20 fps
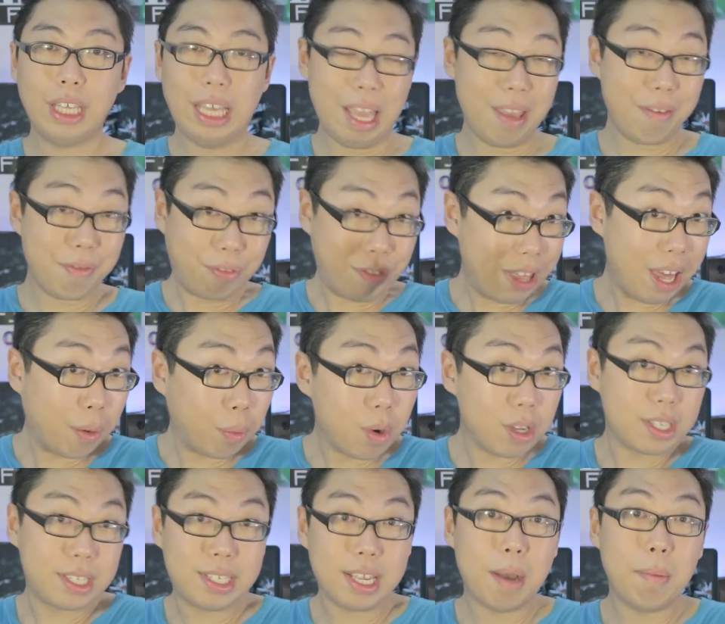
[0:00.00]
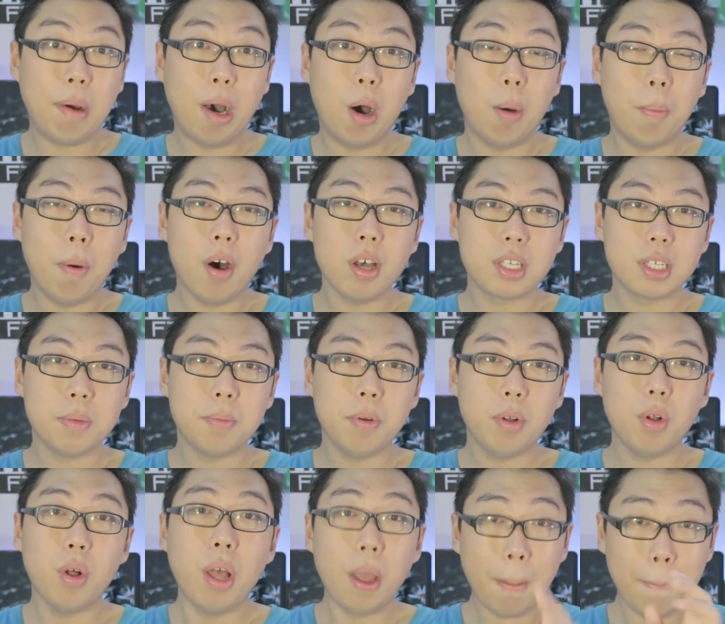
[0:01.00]
If that was somehow
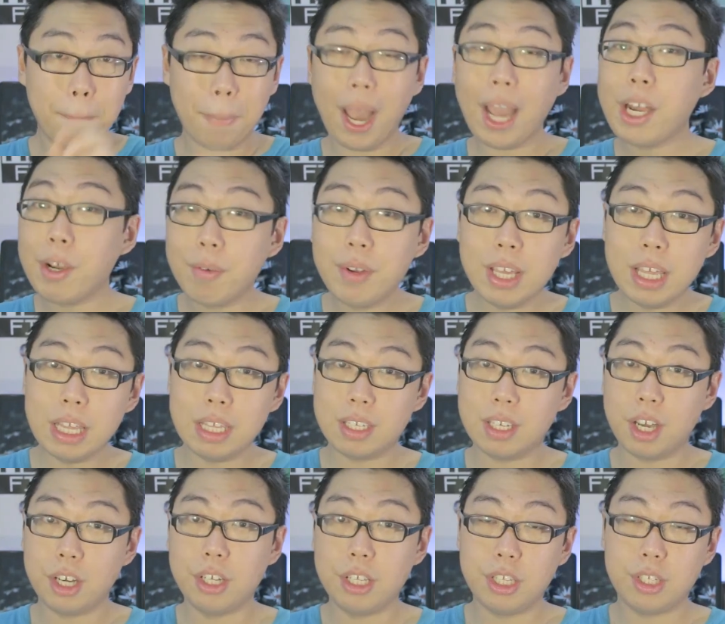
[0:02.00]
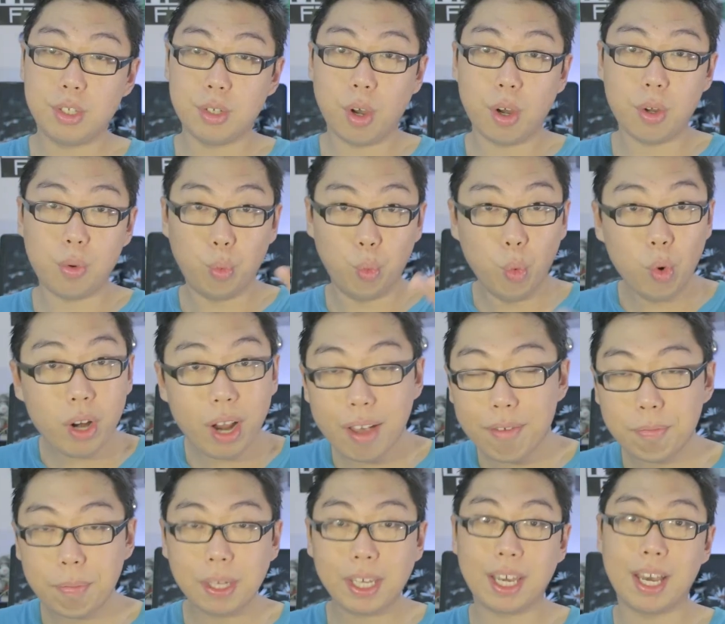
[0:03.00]
possible, binary insertion sort would
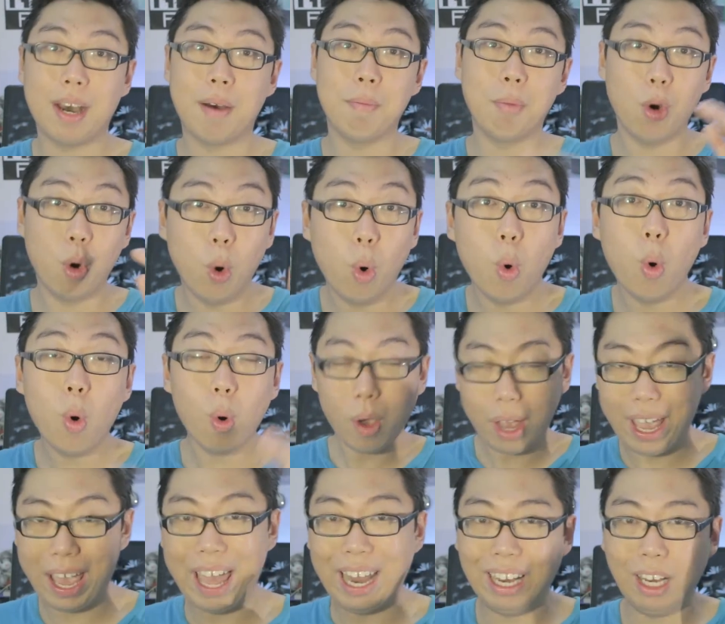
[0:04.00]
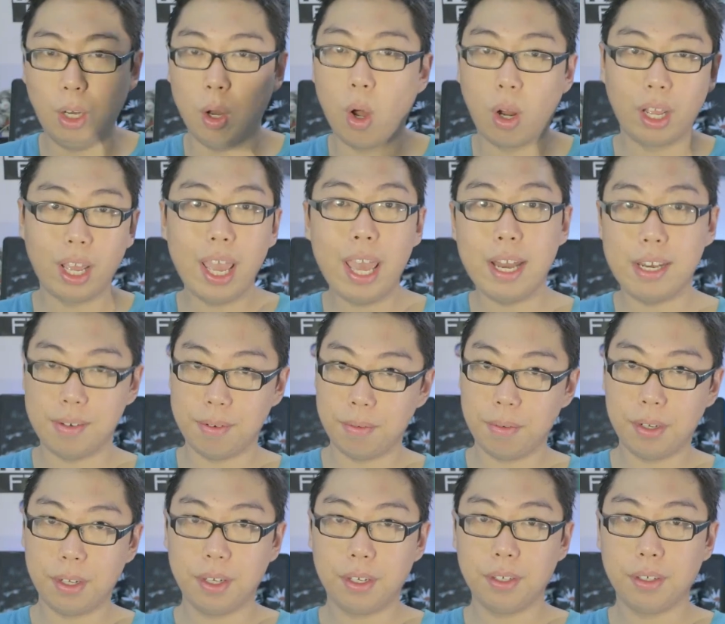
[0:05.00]
have become O n log n.
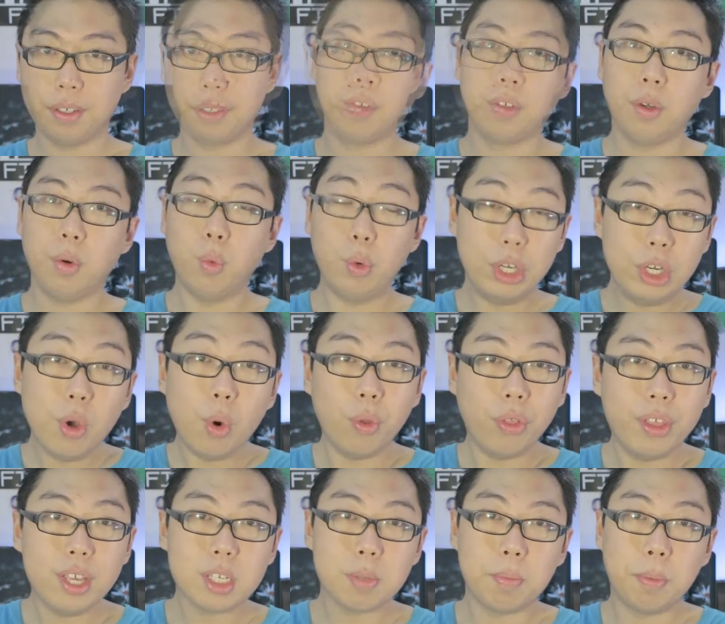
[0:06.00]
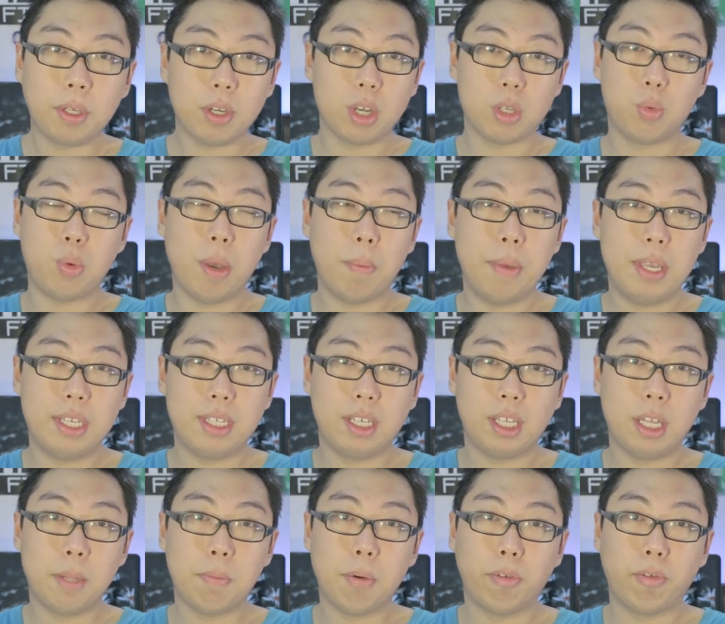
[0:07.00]
We know this because we are
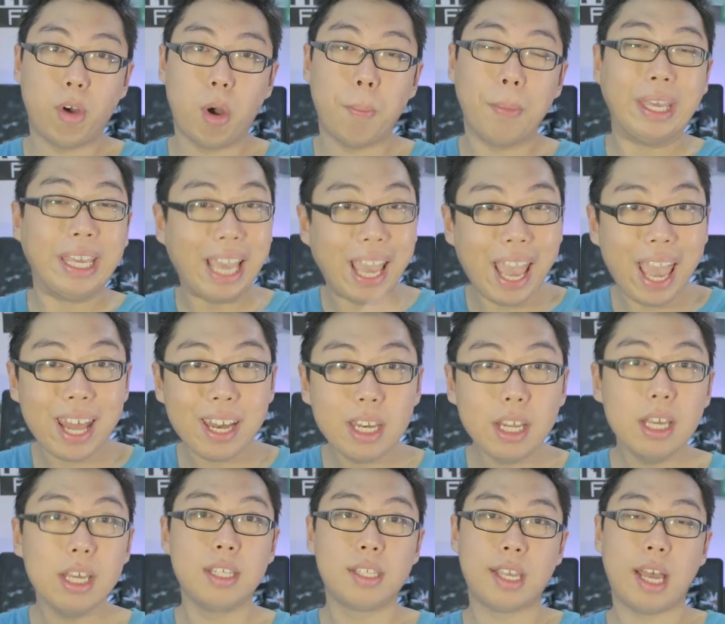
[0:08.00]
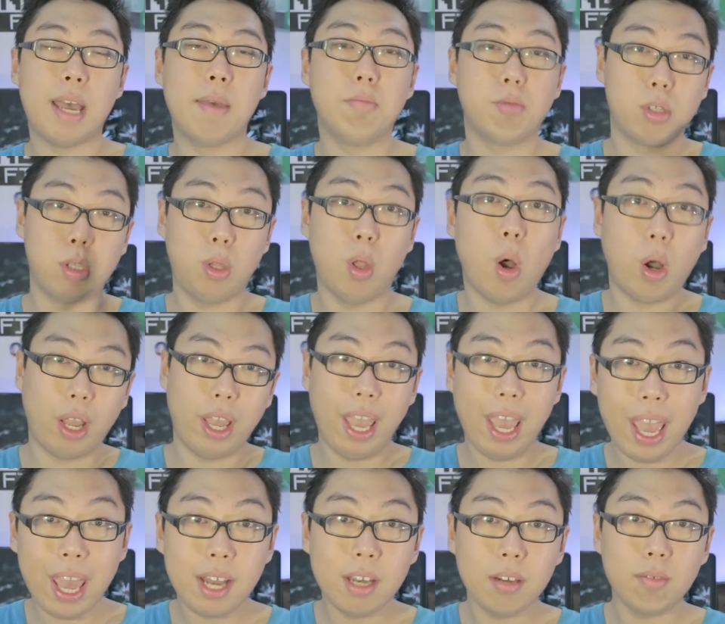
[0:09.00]
basically performing n times log
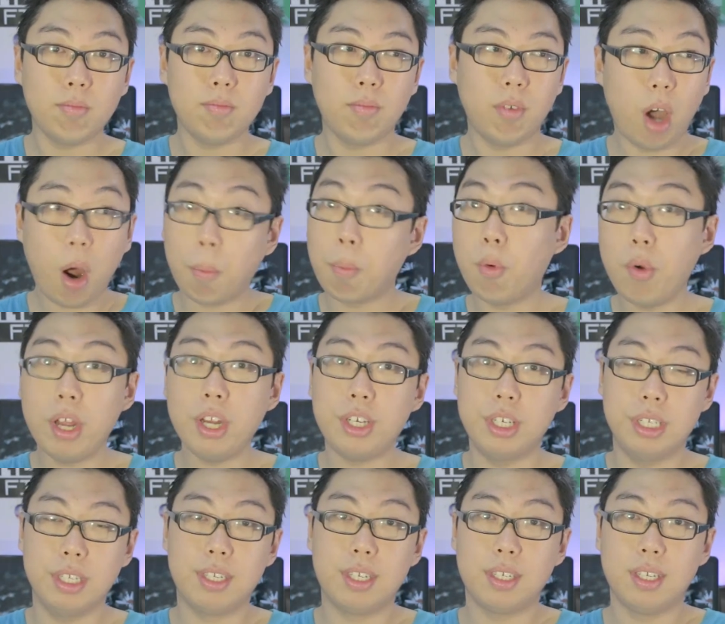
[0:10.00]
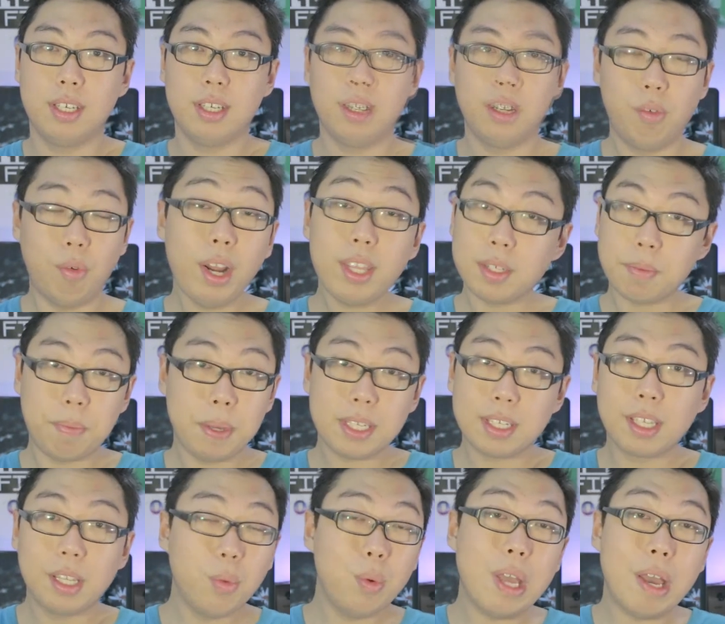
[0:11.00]
n operations, right?
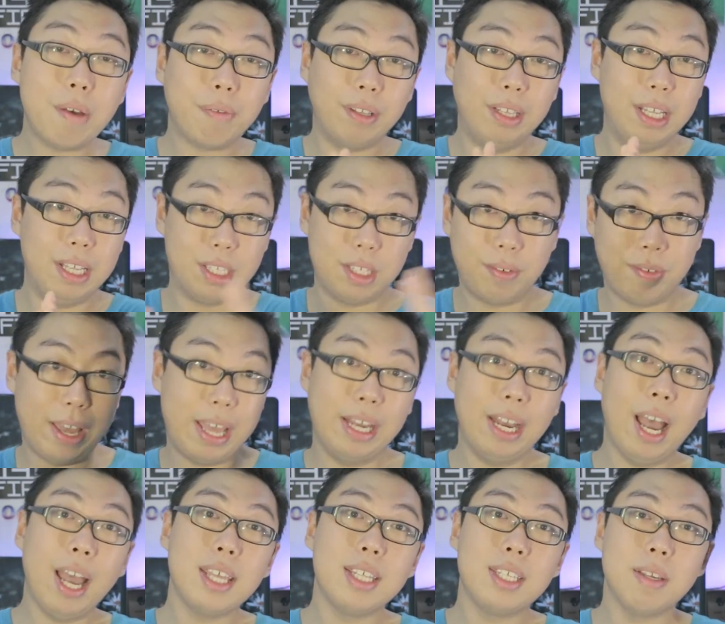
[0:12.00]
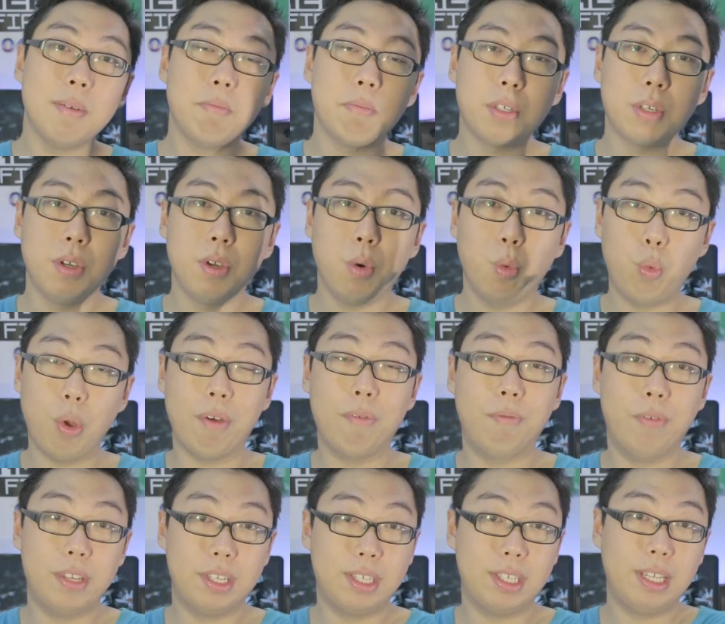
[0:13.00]
Basically, we have a list of n items, we are
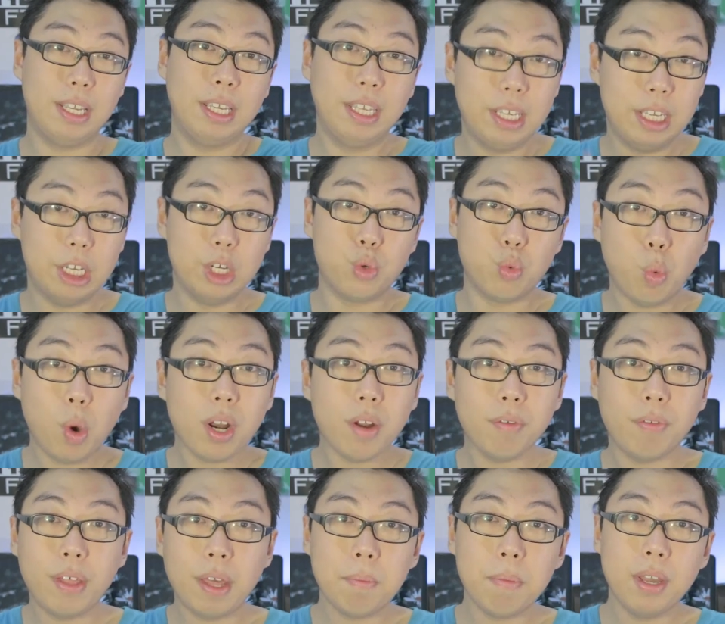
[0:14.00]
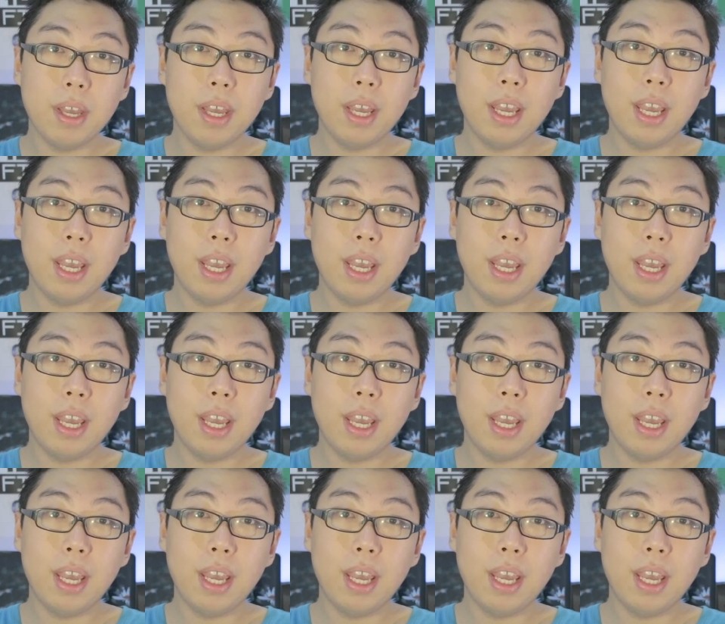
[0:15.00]
visiting each one of them,